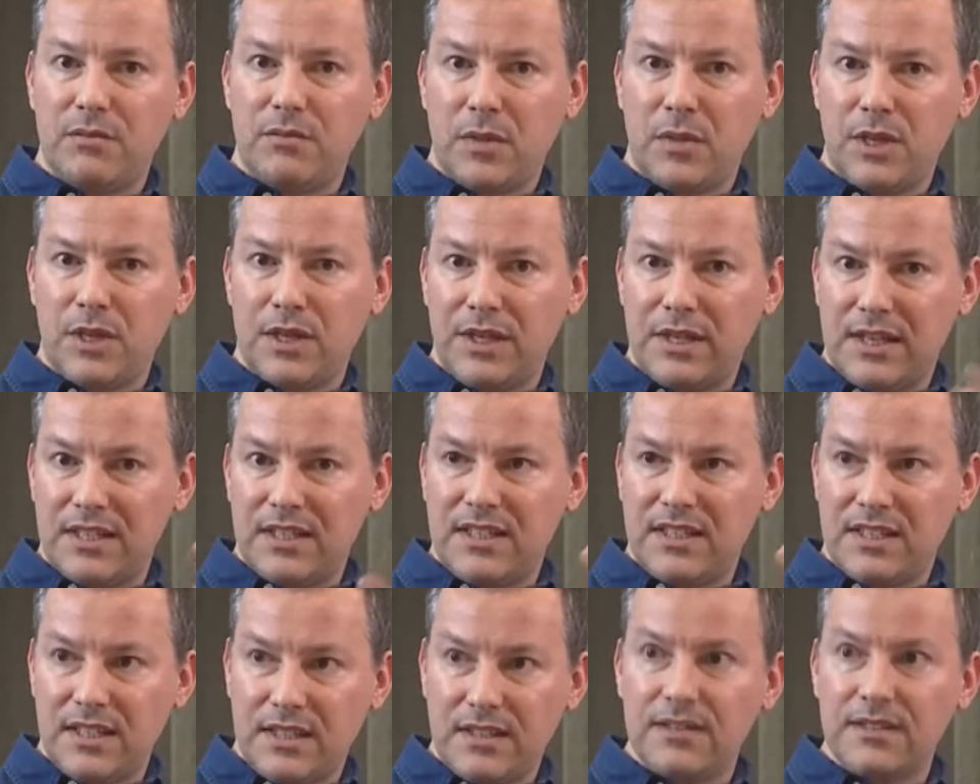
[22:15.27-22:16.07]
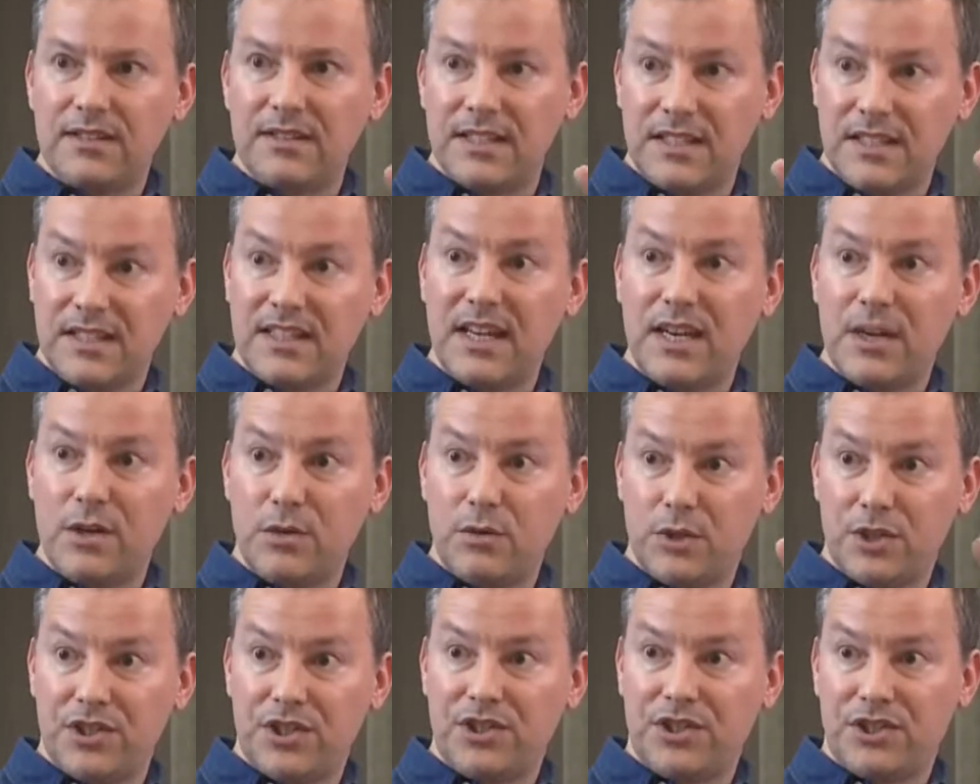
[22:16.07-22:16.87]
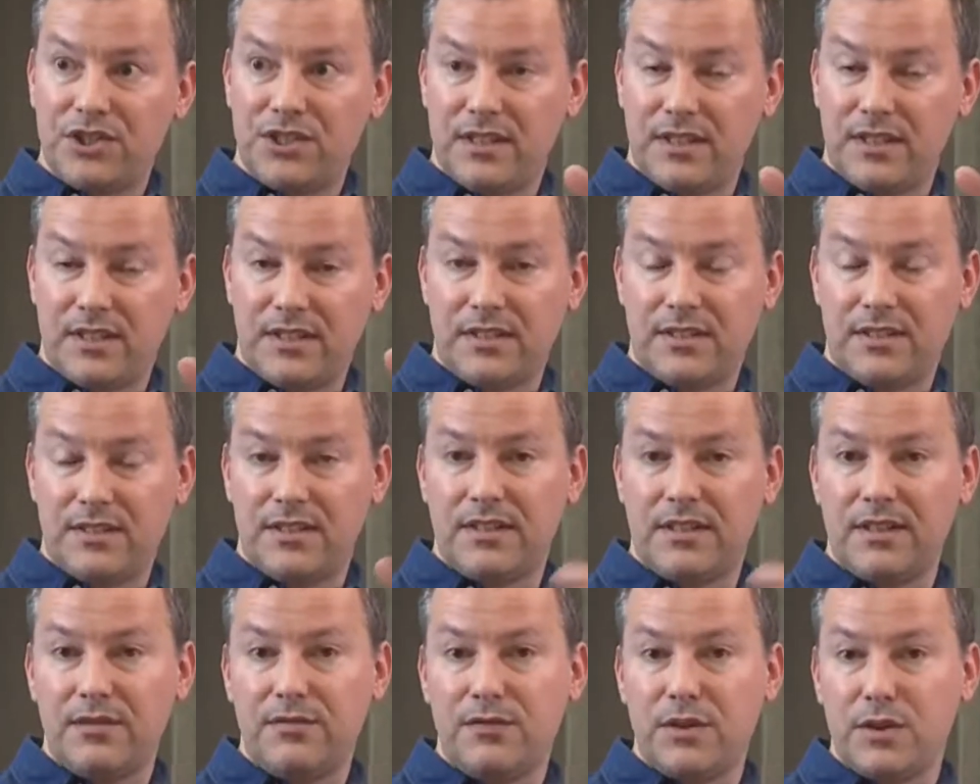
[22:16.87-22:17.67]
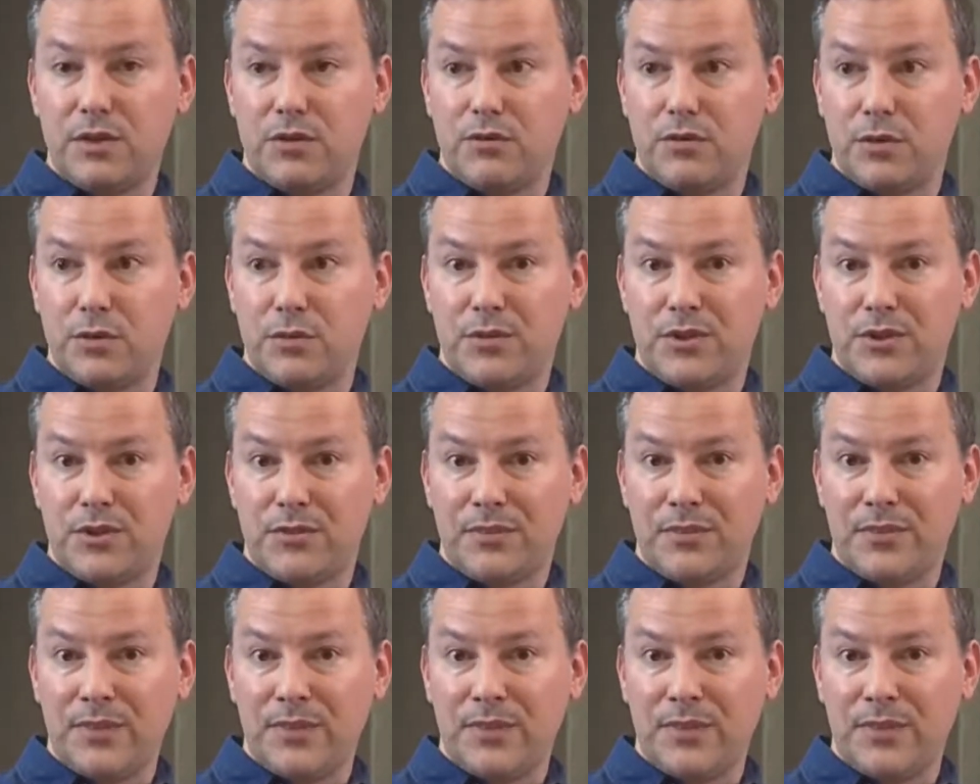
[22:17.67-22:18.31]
but you can still distinguish the different groups.